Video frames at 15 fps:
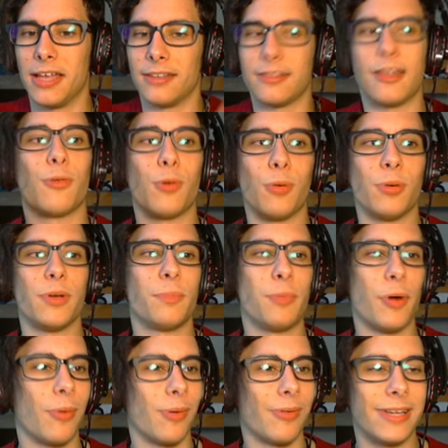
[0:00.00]
there will be
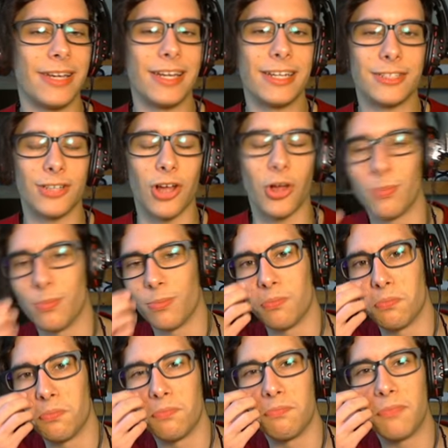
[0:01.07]
probably
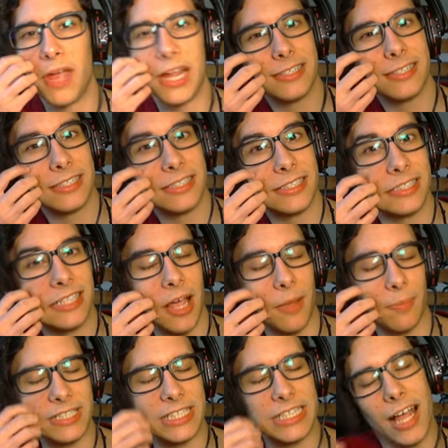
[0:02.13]
some messed
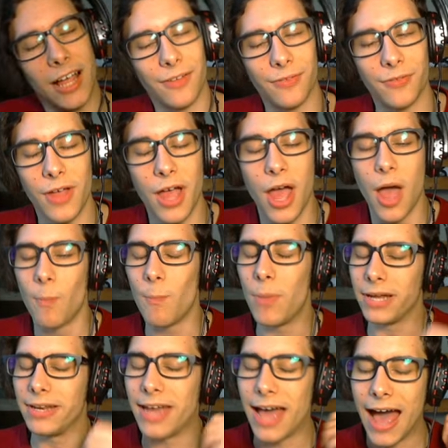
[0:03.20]
up stuff
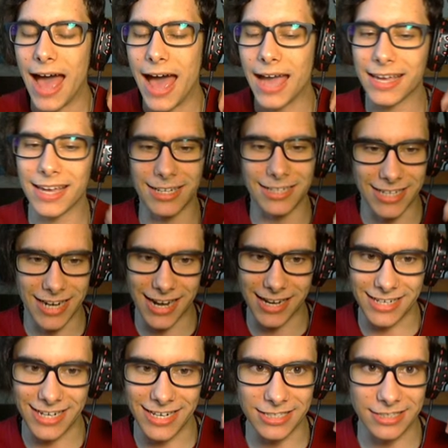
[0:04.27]
but I gotta say
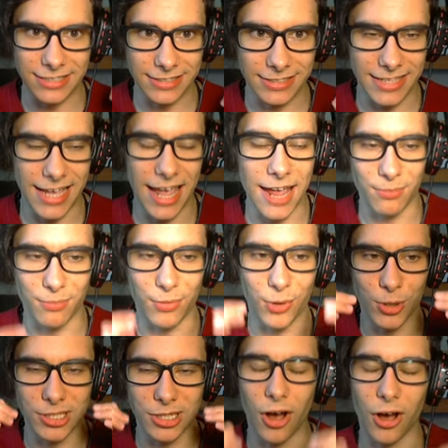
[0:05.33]
this game
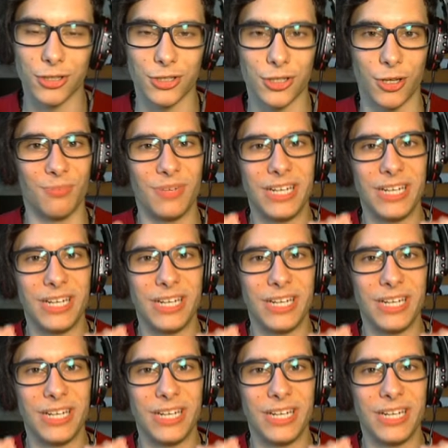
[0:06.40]
looks awesome.